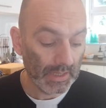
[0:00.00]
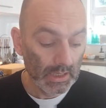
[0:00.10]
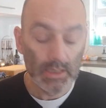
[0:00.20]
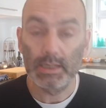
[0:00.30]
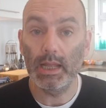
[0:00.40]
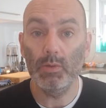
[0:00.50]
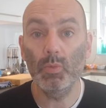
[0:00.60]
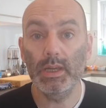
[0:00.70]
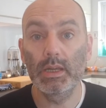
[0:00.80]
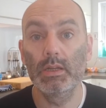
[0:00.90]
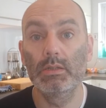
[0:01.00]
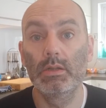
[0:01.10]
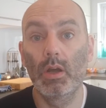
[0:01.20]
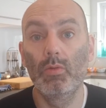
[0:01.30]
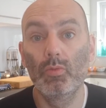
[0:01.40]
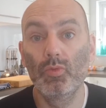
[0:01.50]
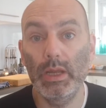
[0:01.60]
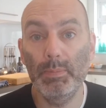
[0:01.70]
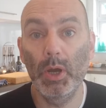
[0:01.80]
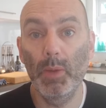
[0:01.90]
So then we can
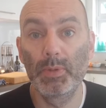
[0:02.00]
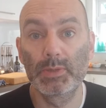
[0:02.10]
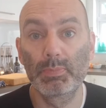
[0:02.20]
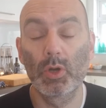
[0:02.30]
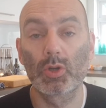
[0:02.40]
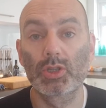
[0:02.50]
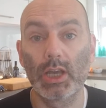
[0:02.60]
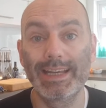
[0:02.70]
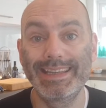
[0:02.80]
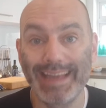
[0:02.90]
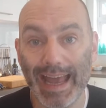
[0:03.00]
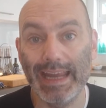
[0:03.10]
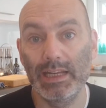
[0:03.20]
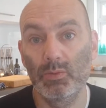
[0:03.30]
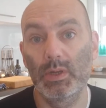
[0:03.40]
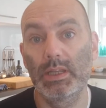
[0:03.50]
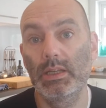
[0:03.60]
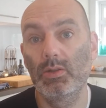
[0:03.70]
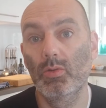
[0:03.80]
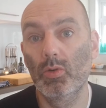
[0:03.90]
repurpose blogs again
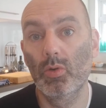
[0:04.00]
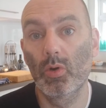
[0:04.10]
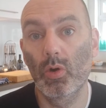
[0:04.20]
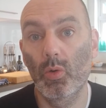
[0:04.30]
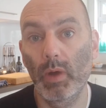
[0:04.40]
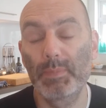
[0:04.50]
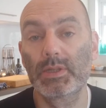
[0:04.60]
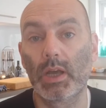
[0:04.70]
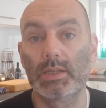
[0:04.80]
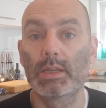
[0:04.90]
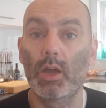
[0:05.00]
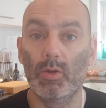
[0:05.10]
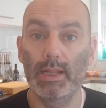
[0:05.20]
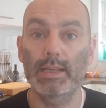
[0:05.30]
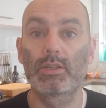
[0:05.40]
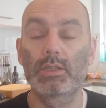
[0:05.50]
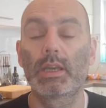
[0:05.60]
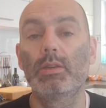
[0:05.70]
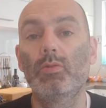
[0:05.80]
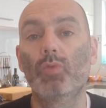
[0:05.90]
within your website. So let's just
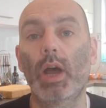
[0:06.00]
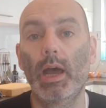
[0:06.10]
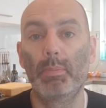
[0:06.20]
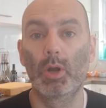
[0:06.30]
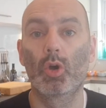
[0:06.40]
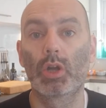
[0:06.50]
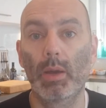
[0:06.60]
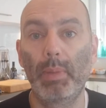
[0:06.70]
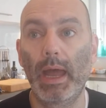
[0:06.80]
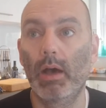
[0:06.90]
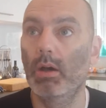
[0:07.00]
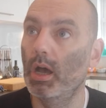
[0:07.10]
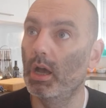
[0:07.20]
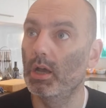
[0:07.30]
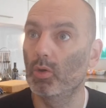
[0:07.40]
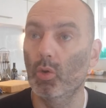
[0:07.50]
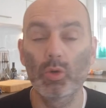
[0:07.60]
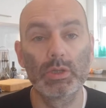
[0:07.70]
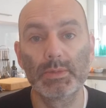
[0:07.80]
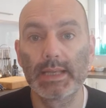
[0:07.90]
say you write a blog about
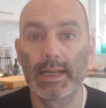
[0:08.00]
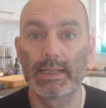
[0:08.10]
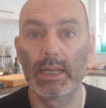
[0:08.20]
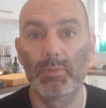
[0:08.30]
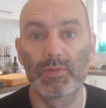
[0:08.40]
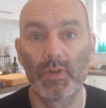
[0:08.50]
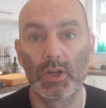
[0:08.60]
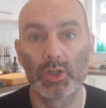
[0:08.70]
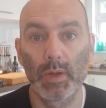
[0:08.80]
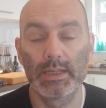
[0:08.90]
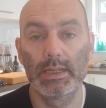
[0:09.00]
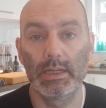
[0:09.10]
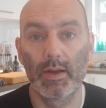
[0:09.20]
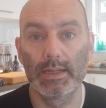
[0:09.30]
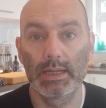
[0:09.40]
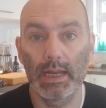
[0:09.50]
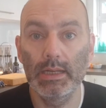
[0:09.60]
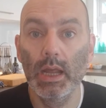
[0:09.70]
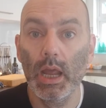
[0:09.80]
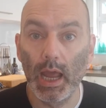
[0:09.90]
autumn selling tips for
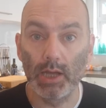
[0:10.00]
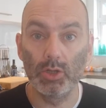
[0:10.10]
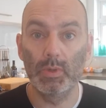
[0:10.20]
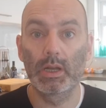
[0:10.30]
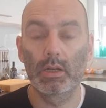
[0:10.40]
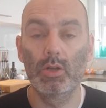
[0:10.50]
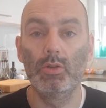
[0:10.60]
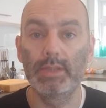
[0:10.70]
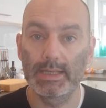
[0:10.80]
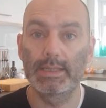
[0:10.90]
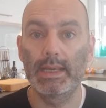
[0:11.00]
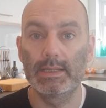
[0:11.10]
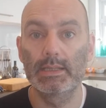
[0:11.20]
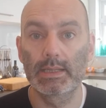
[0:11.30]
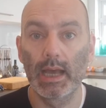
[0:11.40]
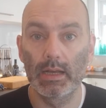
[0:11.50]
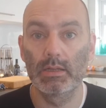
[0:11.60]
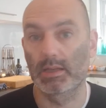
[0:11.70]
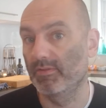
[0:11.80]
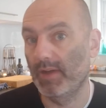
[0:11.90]
2019 and you include this season's
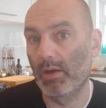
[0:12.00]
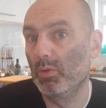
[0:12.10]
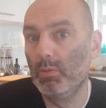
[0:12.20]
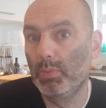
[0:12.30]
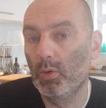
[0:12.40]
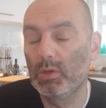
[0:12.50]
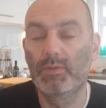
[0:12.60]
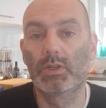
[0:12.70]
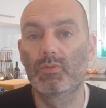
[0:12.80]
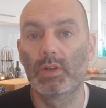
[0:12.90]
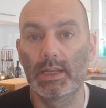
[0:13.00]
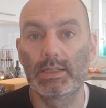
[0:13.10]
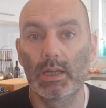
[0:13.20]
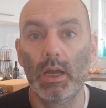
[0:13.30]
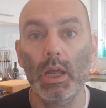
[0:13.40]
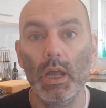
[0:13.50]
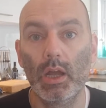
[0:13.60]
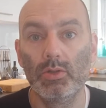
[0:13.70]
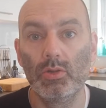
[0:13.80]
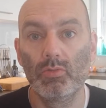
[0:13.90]
colours. Farrow and Ball have just released a
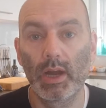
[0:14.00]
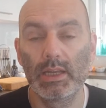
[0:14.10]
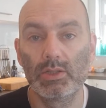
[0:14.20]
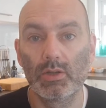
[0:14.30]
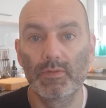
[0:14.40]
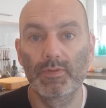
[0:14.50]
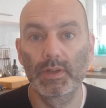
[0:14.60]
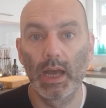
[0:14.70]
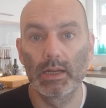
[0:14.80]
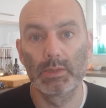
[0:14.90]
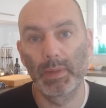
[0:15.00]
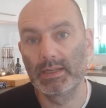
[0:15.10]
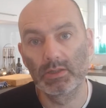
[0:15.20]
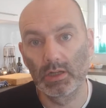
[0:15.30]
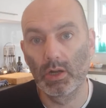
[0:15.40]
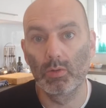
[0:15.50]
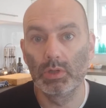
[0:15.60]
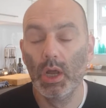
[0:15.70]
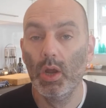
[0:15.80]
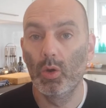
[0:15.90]
new range of colours based on an
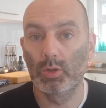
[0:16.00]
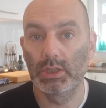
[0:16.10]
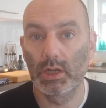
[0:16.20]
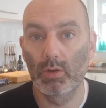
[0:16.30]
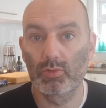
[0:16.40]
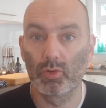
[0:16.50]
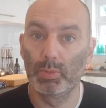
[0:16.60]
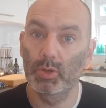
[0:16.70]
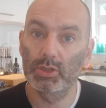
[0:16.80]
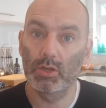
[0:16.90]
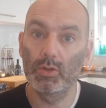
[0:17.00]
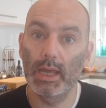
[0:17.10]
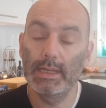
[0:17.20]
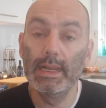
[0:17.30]
old horticultural book. So then